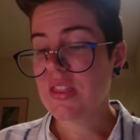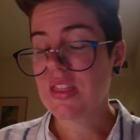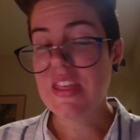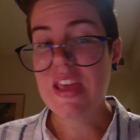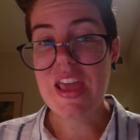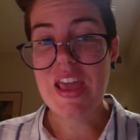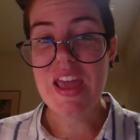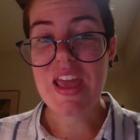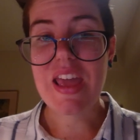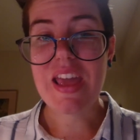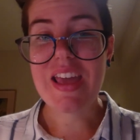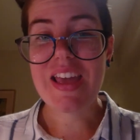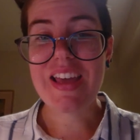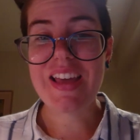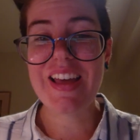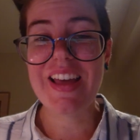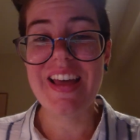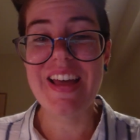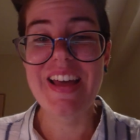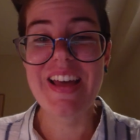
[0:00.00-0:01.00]
they
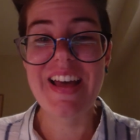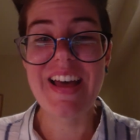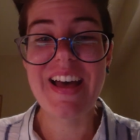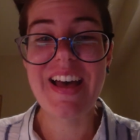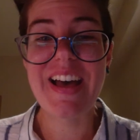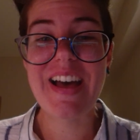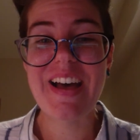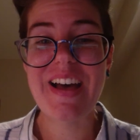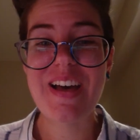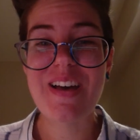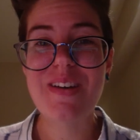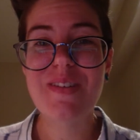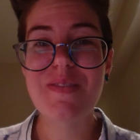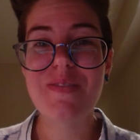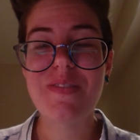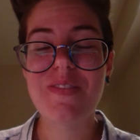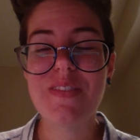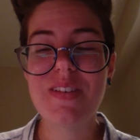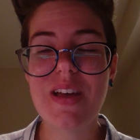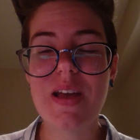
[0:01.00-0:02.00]

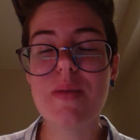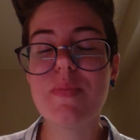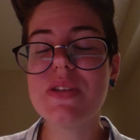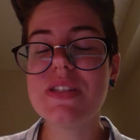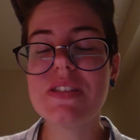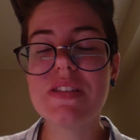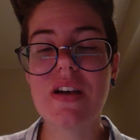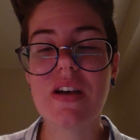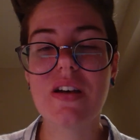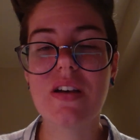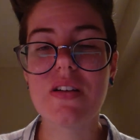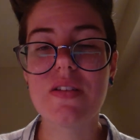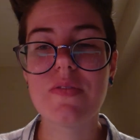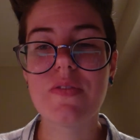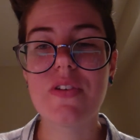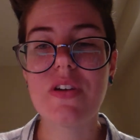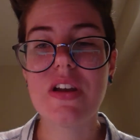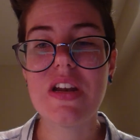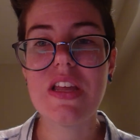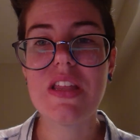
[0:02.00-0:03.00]
have, I'm a sucker
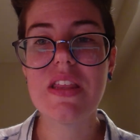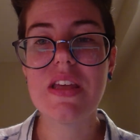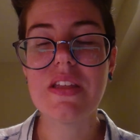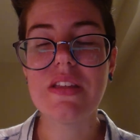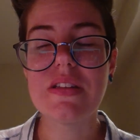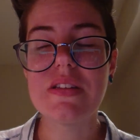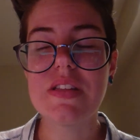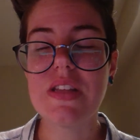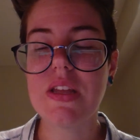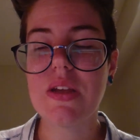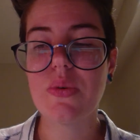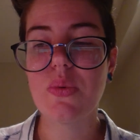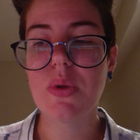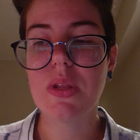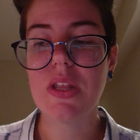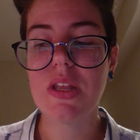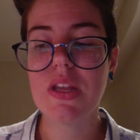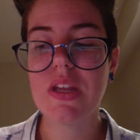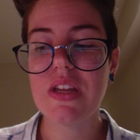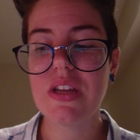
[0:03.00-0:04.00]
for anything that's like
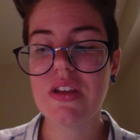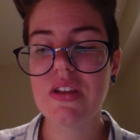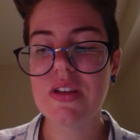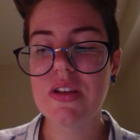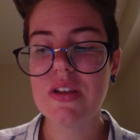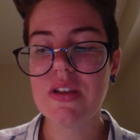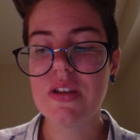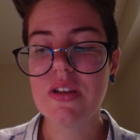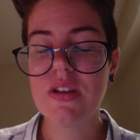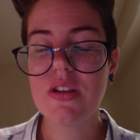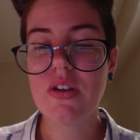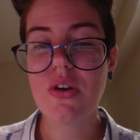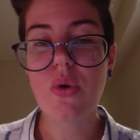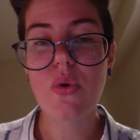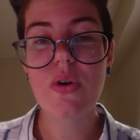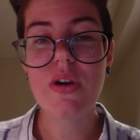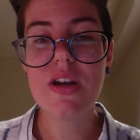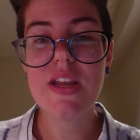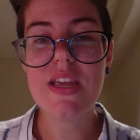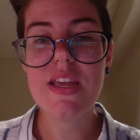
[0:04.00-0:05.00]
really
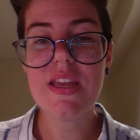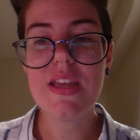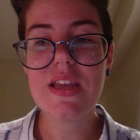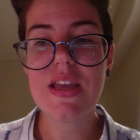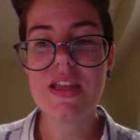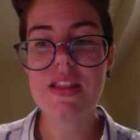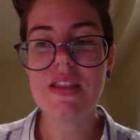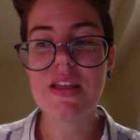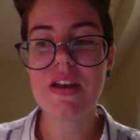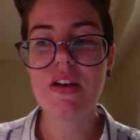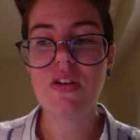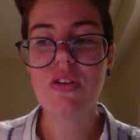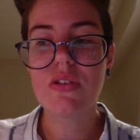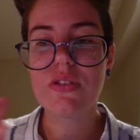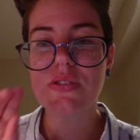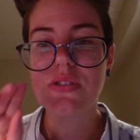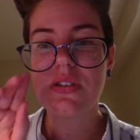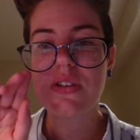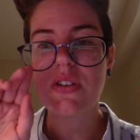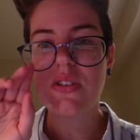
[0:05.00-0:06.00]
corny and then
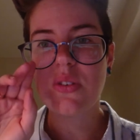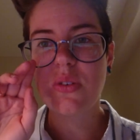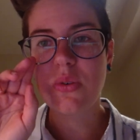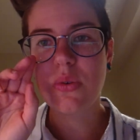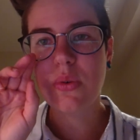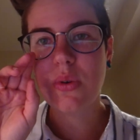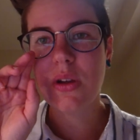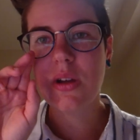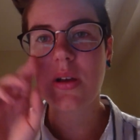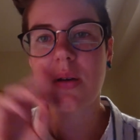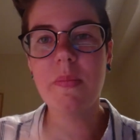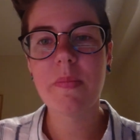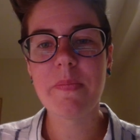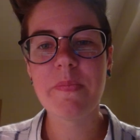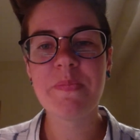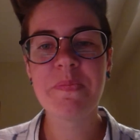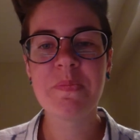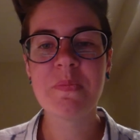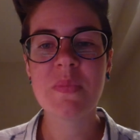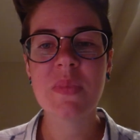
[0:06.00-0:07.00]
also
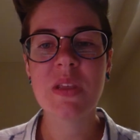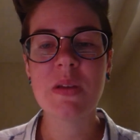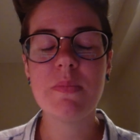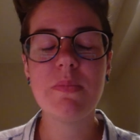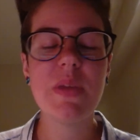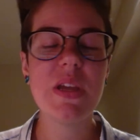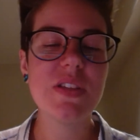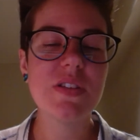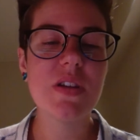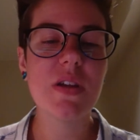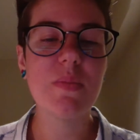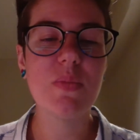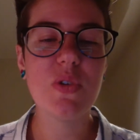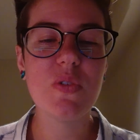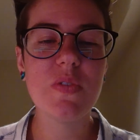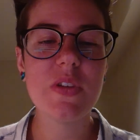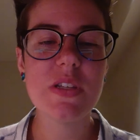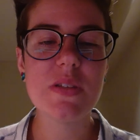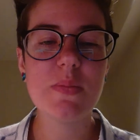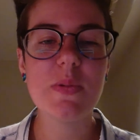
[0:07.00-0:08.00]
based on
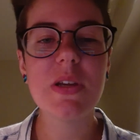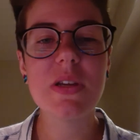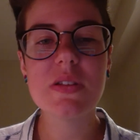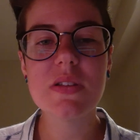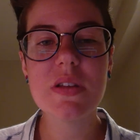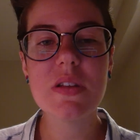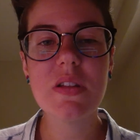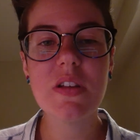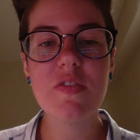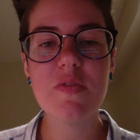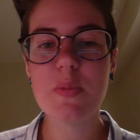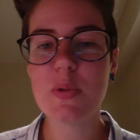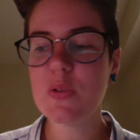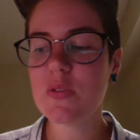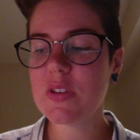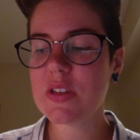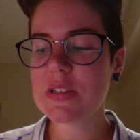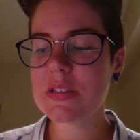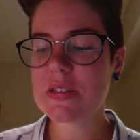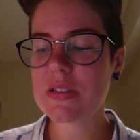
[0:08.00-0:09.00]
movies because I love
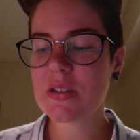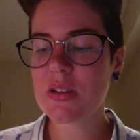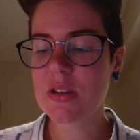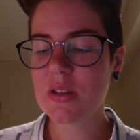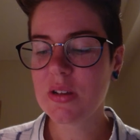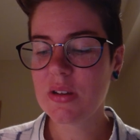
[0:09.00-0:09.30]
movies.